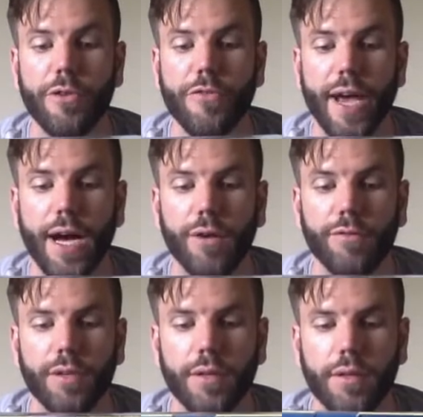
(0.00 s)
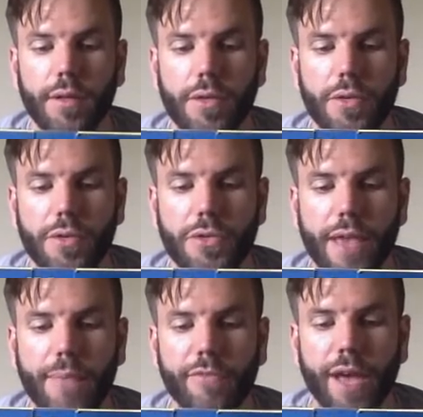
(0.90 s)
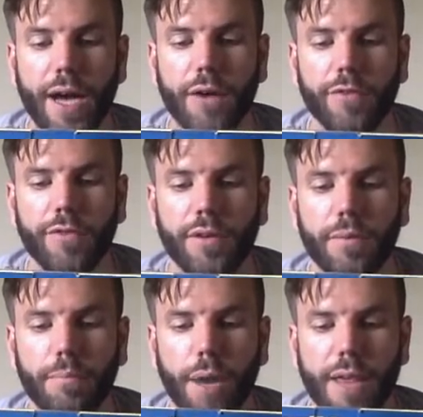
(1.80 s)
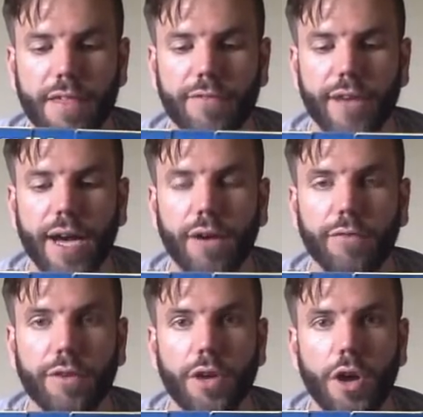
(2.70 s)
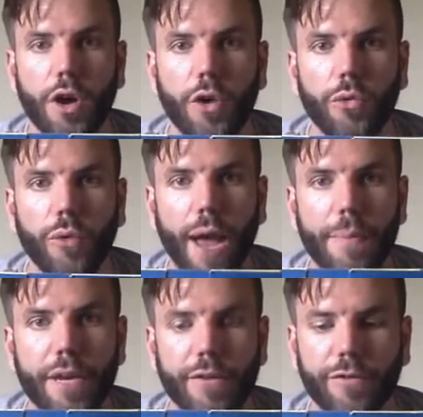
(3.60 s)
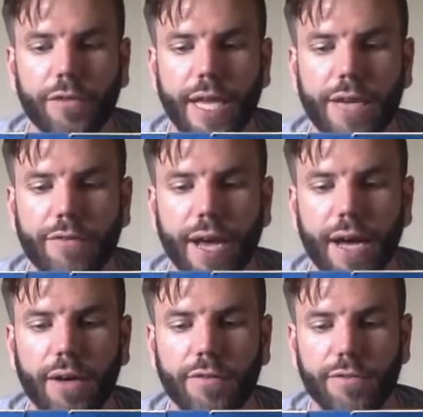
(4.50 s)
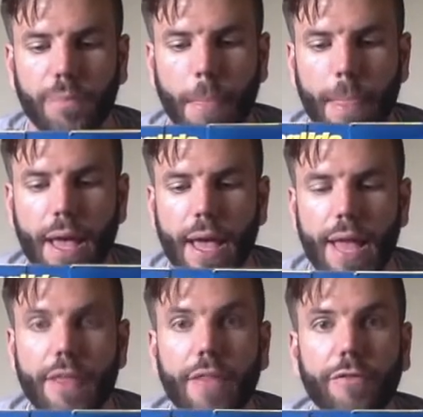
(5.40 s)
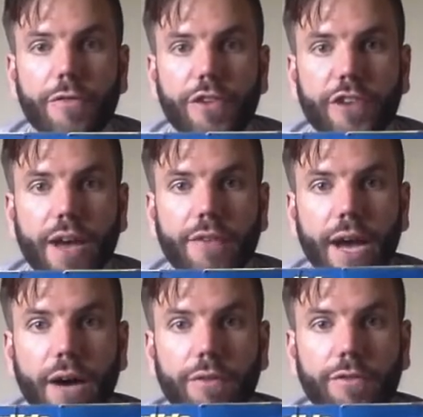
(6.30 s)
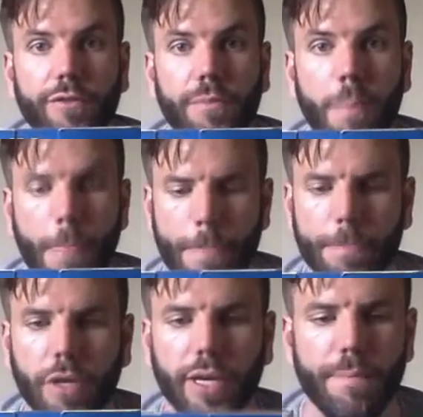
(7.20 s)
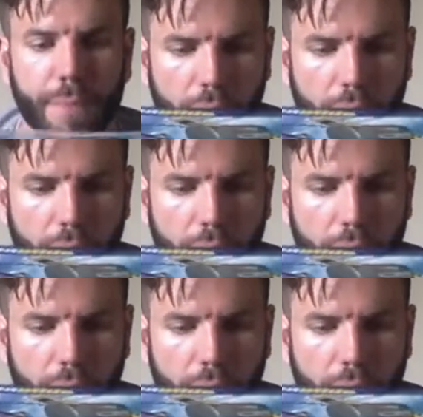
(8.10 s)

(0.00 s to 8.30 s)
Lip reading: valve, stem valve, Boston valve, rapid inflate valve, and then the fisheye valve. Okay,